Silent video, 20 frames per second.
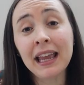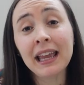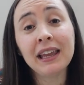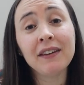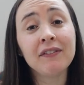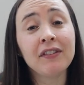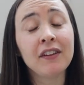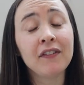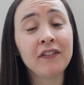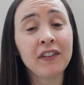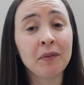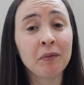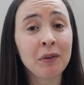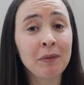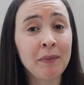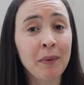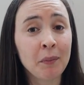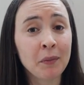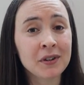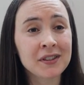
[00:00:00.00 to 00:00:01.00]
even the
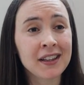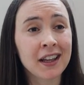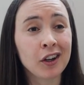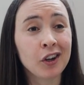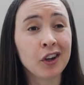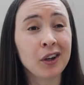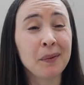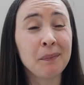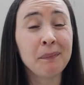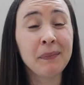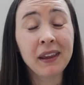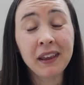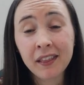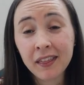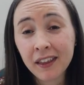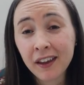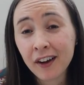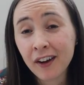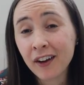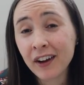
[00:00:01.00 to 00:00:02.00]
family members that couldn't be
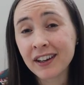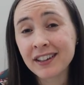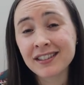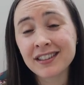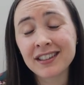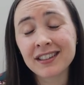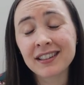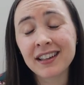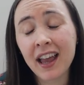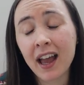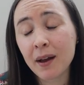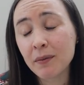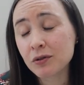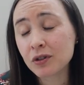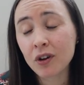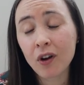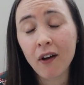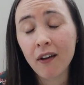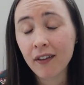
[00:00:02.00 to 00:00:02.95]
there and just capture